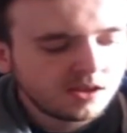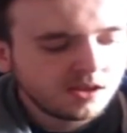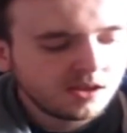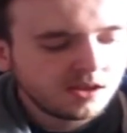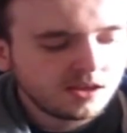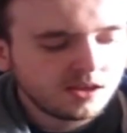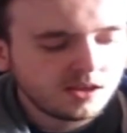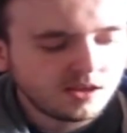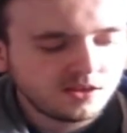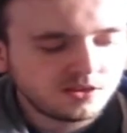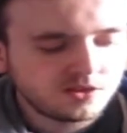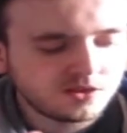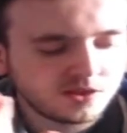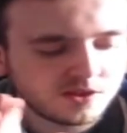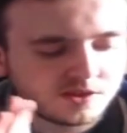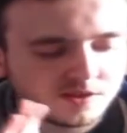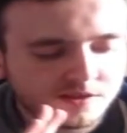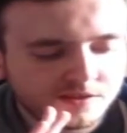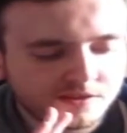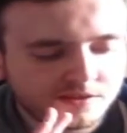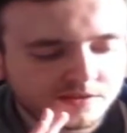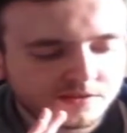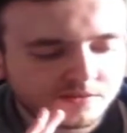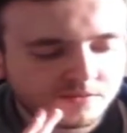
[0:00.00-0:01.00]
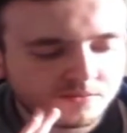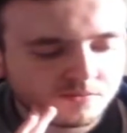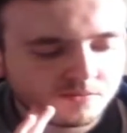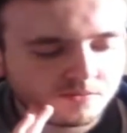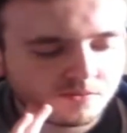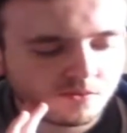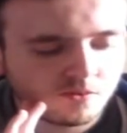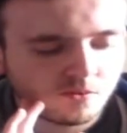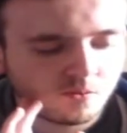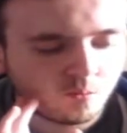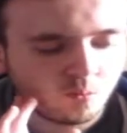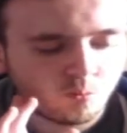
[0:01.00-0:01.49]
he just
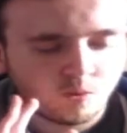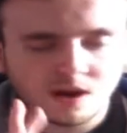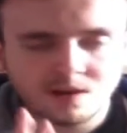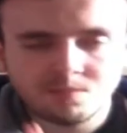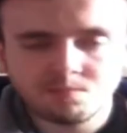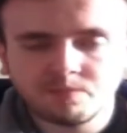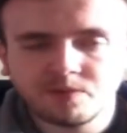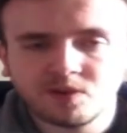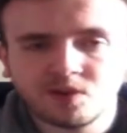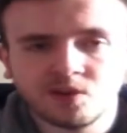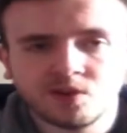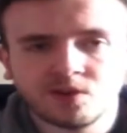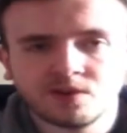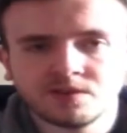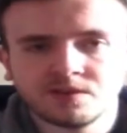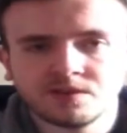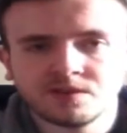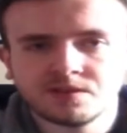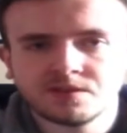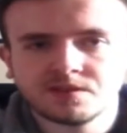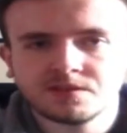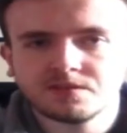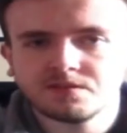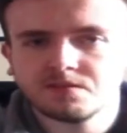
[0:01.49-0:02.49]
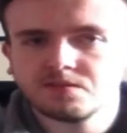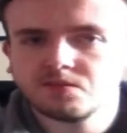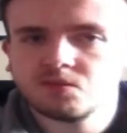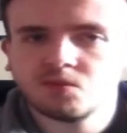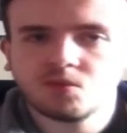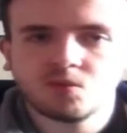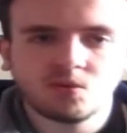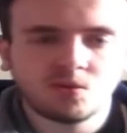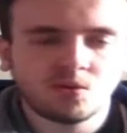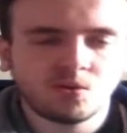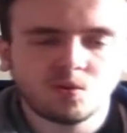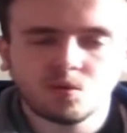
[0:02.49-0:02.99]
went beyond
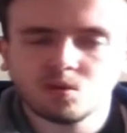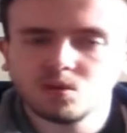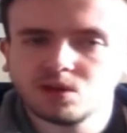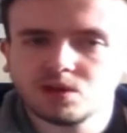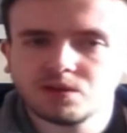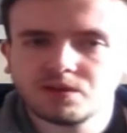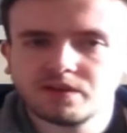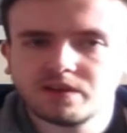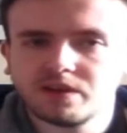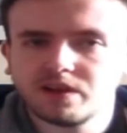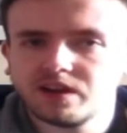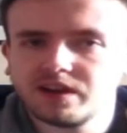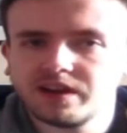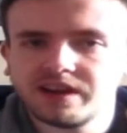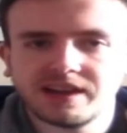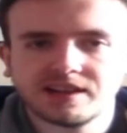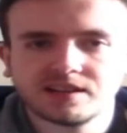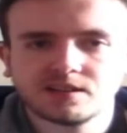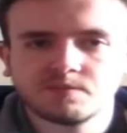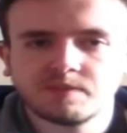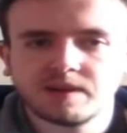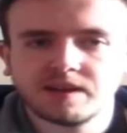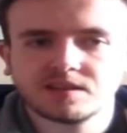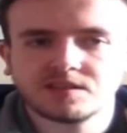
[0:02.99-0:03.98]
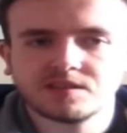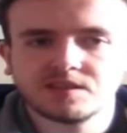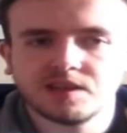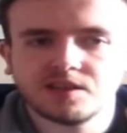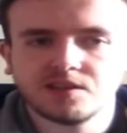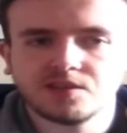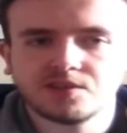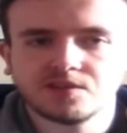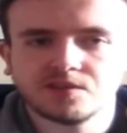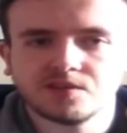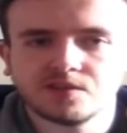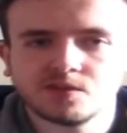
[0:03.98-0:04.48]
all of our
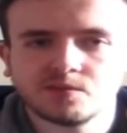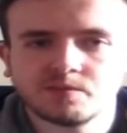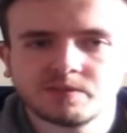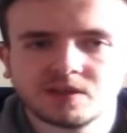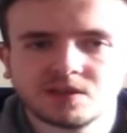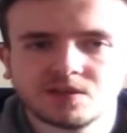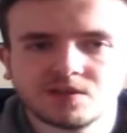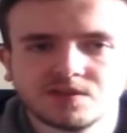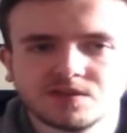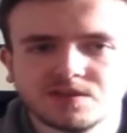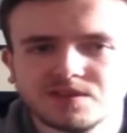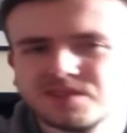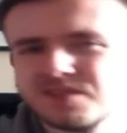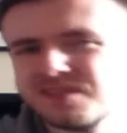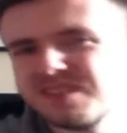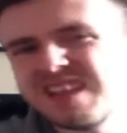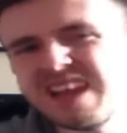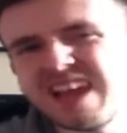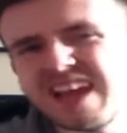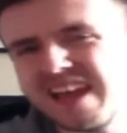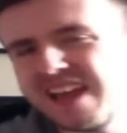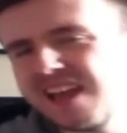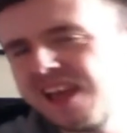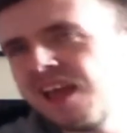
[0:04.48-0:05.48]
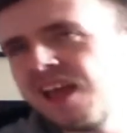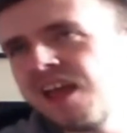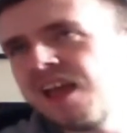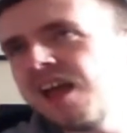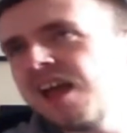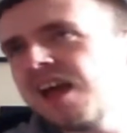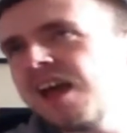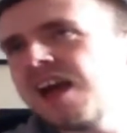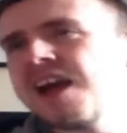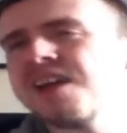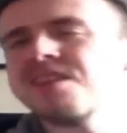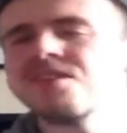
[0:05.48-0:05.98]
expectations. Because yeah,
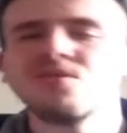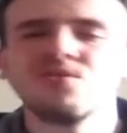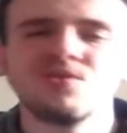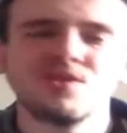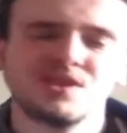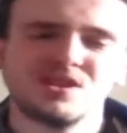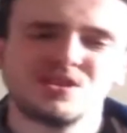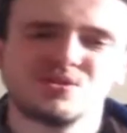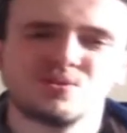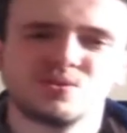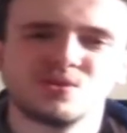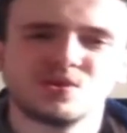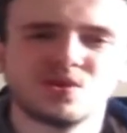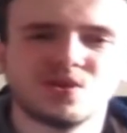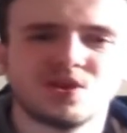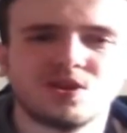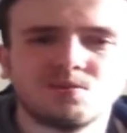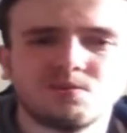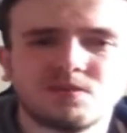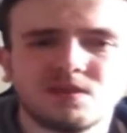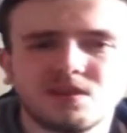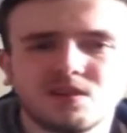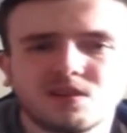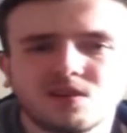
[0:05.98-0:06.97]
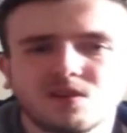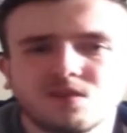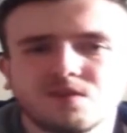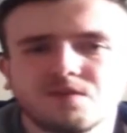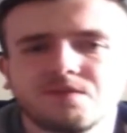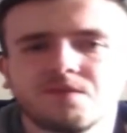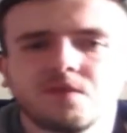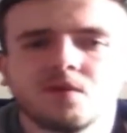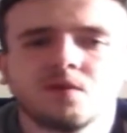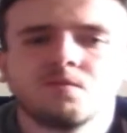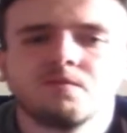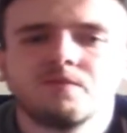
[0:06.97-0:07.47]
I knew that this was going to be a good
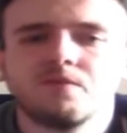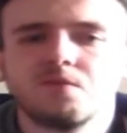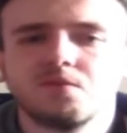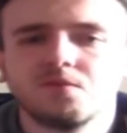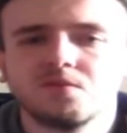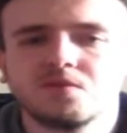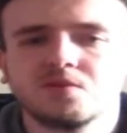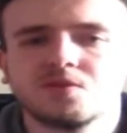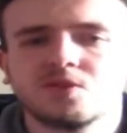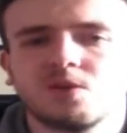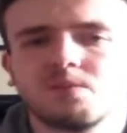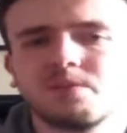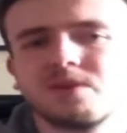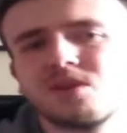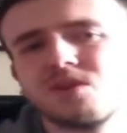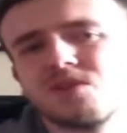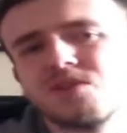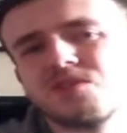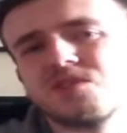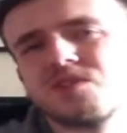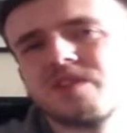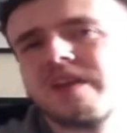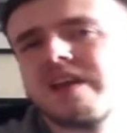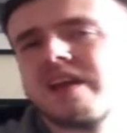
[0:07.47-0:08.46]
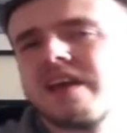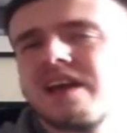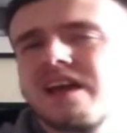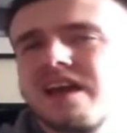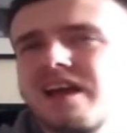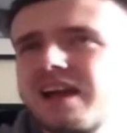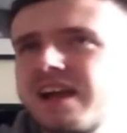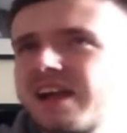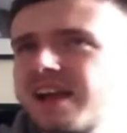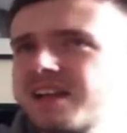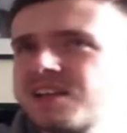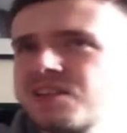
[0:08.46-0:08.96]
film, full stop, because
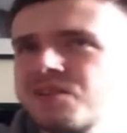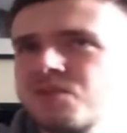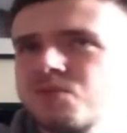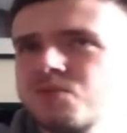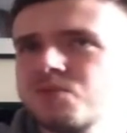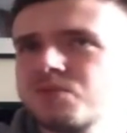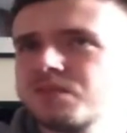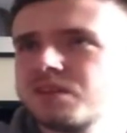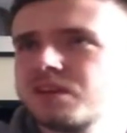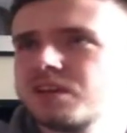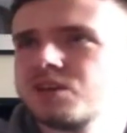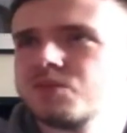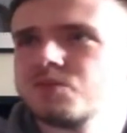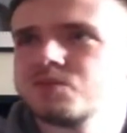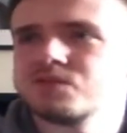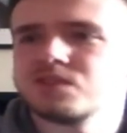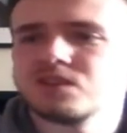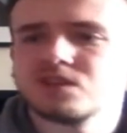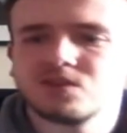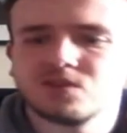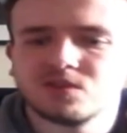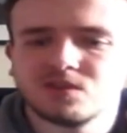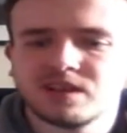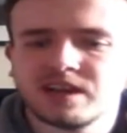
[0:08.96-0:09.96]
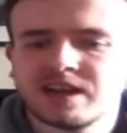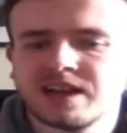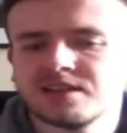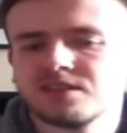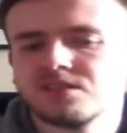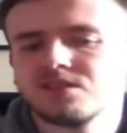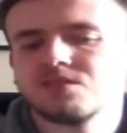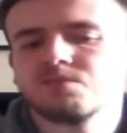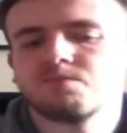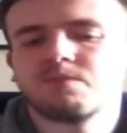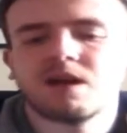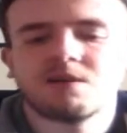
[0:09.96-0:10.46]
I knew that it was in good
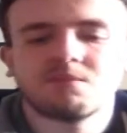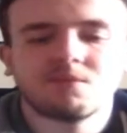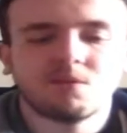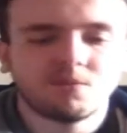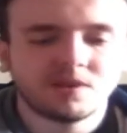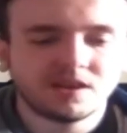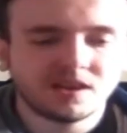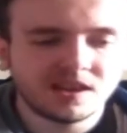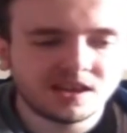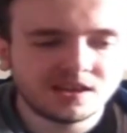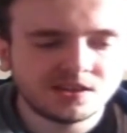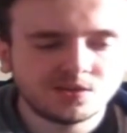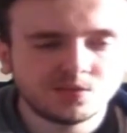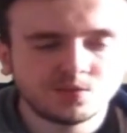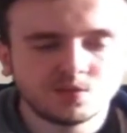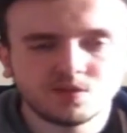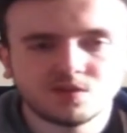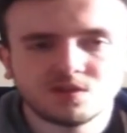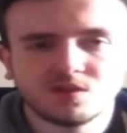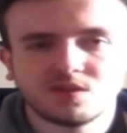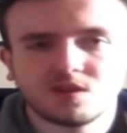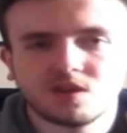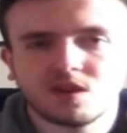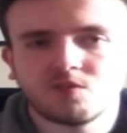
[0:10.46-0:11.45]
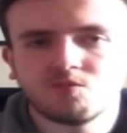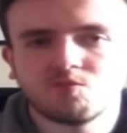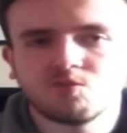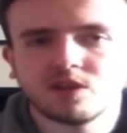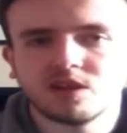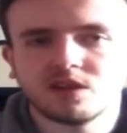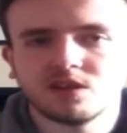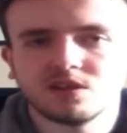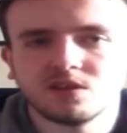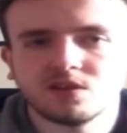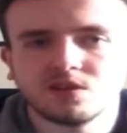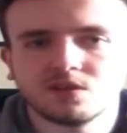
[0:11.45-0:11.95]
hands. Batman Begins was a
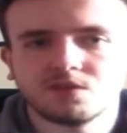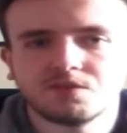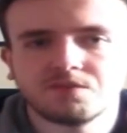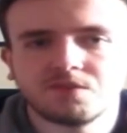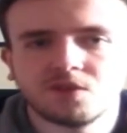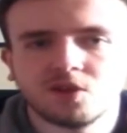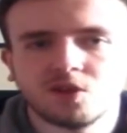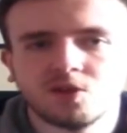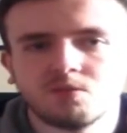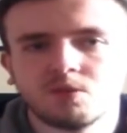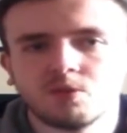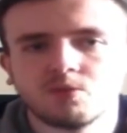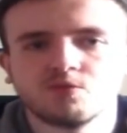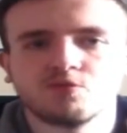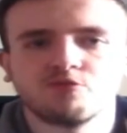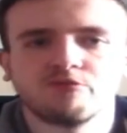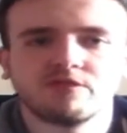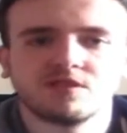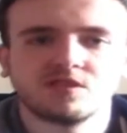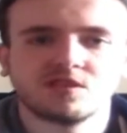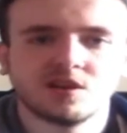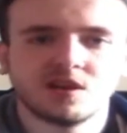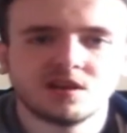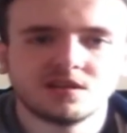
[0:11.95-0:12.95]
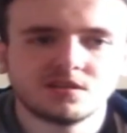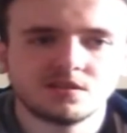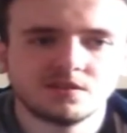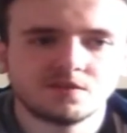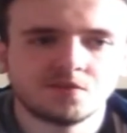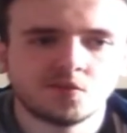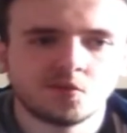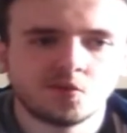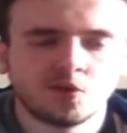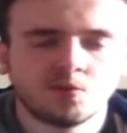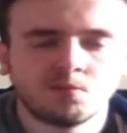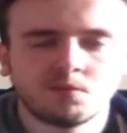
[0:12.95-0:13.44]
really good film. It was a return to
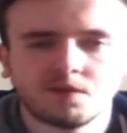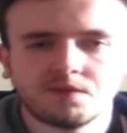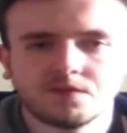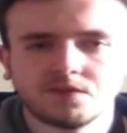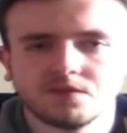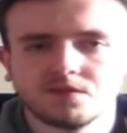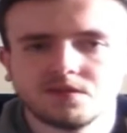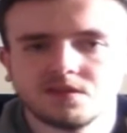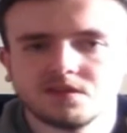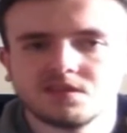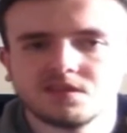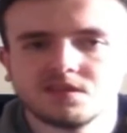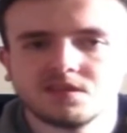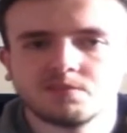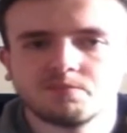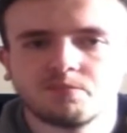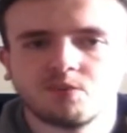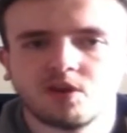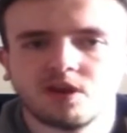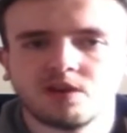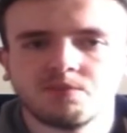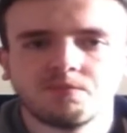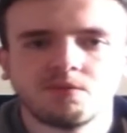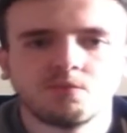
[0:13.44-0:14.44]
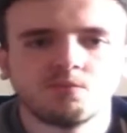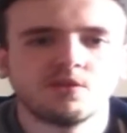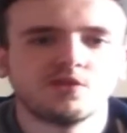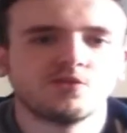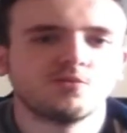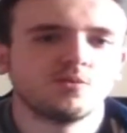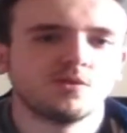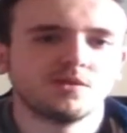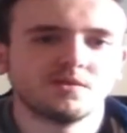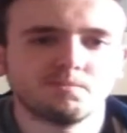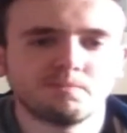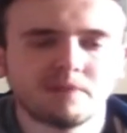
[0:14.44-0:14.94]
form after the disappointment
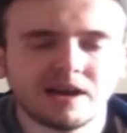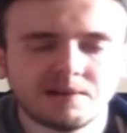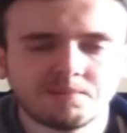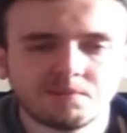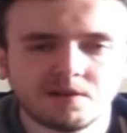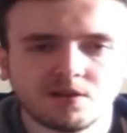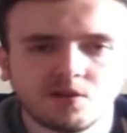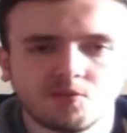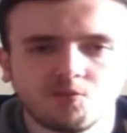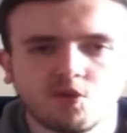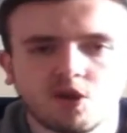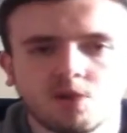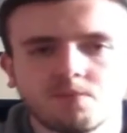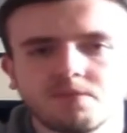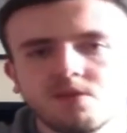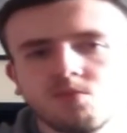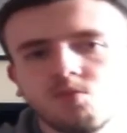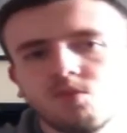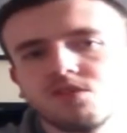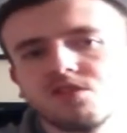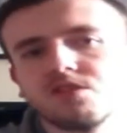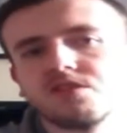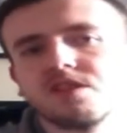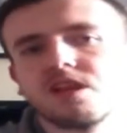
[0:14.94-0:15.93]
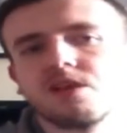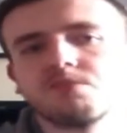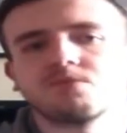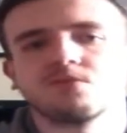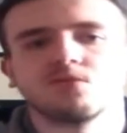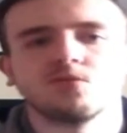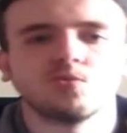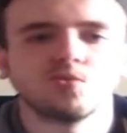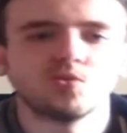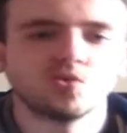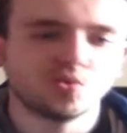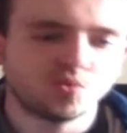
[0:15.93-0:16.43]
which was Batman and Robin, which is
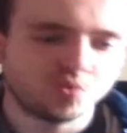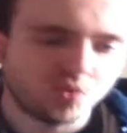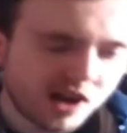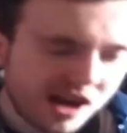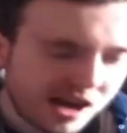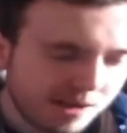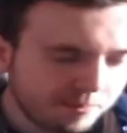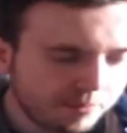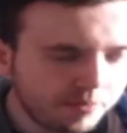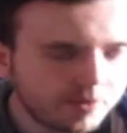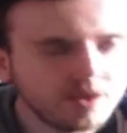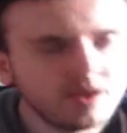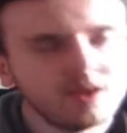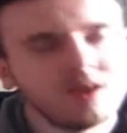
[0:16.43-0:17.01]
absolute crap.